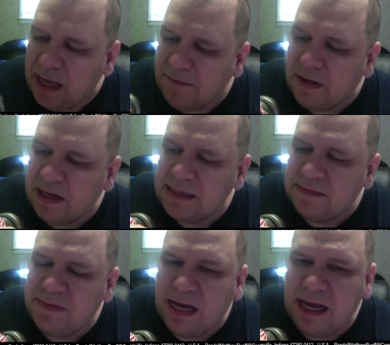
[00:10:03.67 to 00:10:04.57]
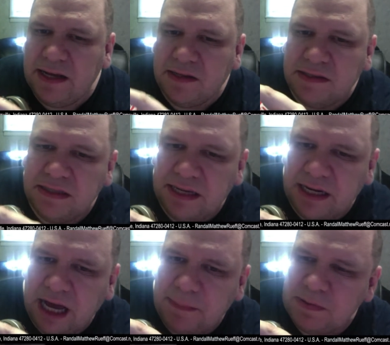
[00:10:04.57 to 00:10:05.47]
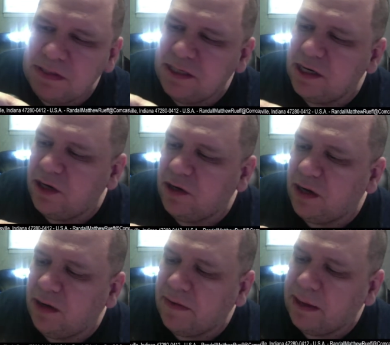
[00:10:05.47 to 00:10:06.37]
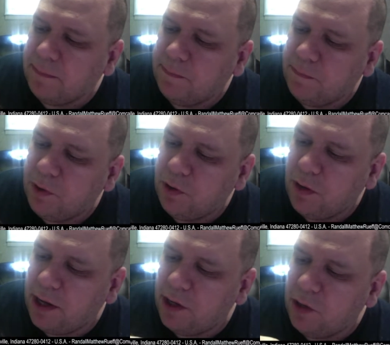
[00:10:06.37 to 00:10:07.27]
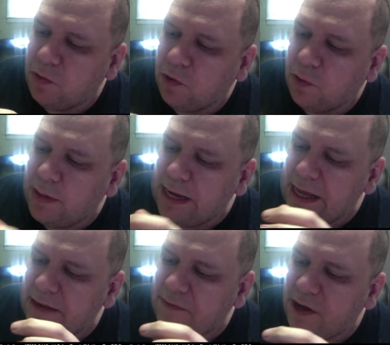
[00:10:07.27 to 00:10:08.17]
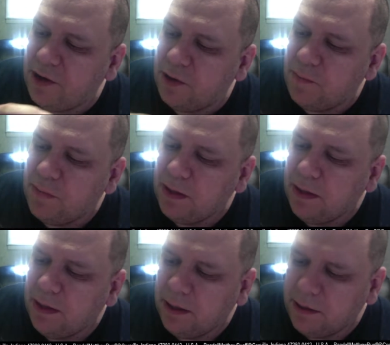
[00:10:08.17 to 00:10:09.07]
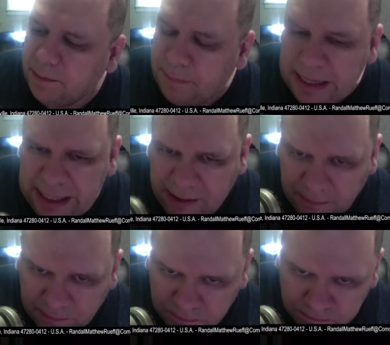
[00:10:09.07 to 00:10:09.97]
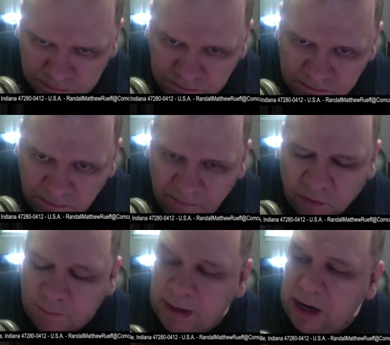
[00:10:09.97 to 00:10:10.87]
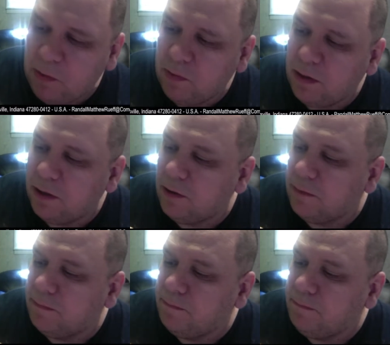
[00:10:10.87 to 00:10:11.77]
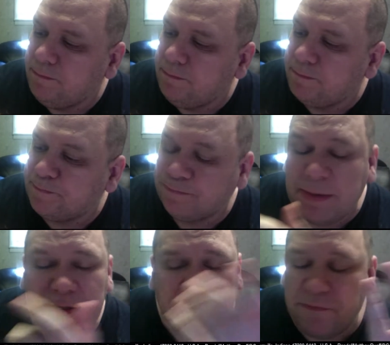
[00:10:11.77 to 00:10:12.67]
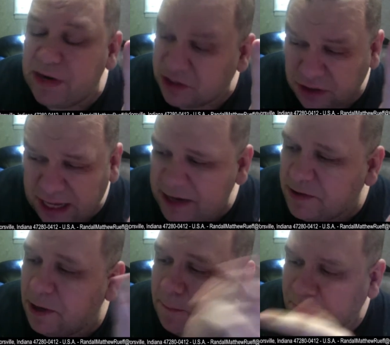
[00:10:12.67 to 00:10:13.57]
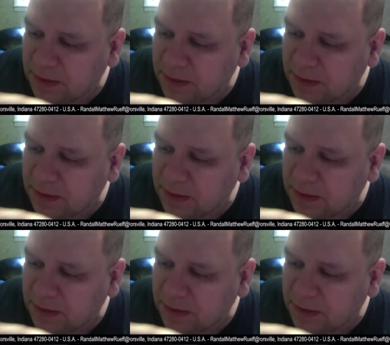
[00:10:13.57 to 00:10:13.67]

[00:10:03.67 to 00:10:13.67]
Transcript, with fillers: I've got lots of dials and options here. I've got pure auto, creative auto, the P for power, or maybe it's professional. I don't know.